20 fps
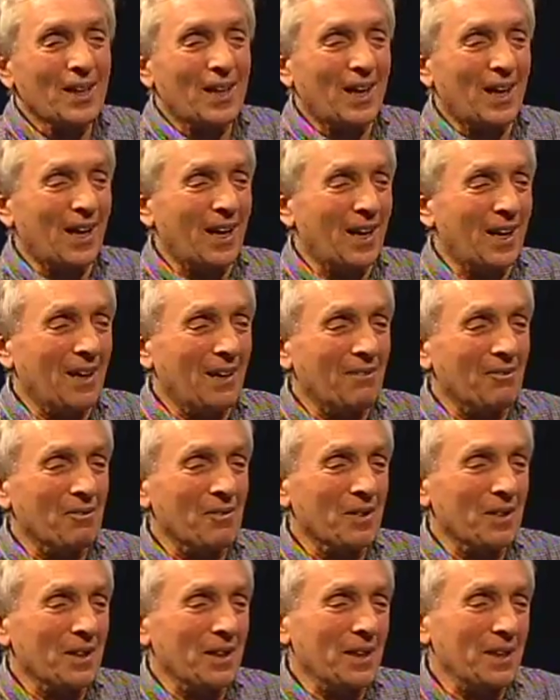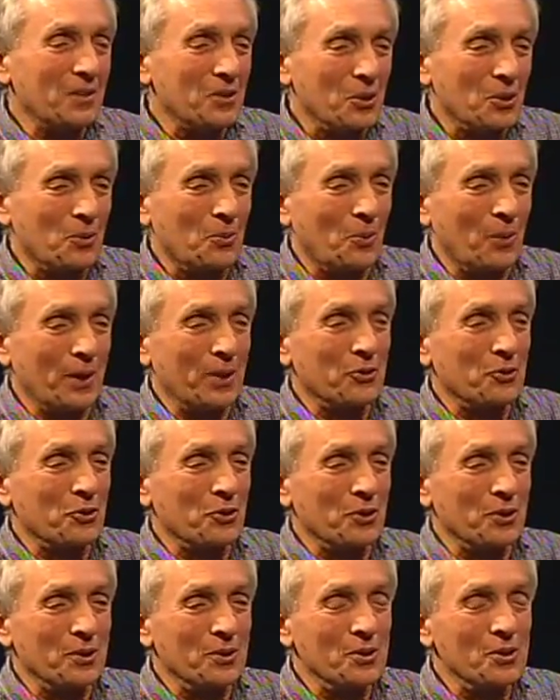uh, answer
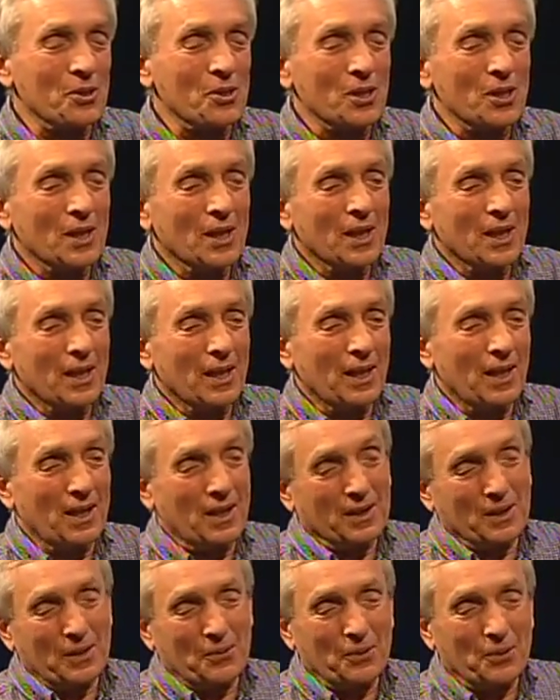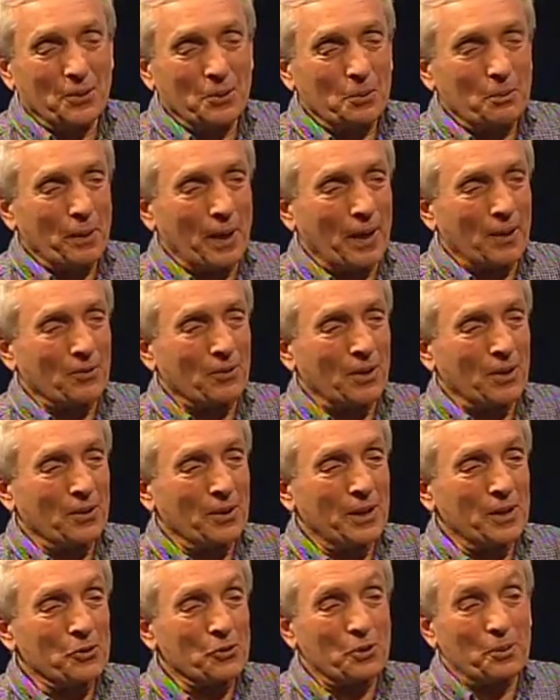questions, uh, give a little background
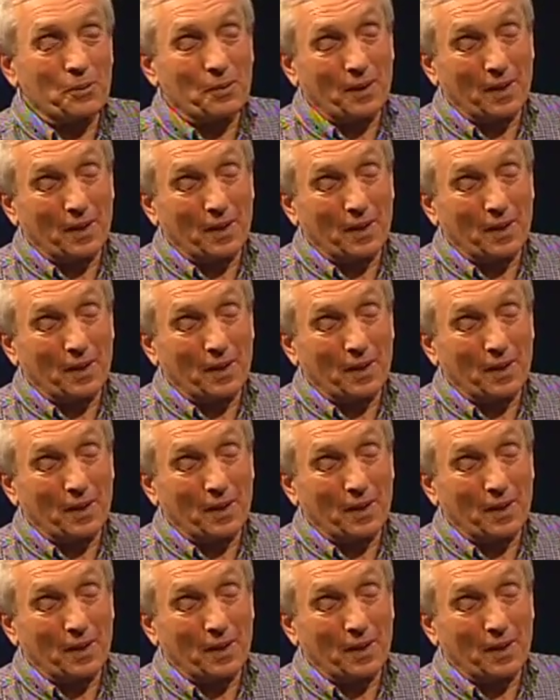in history.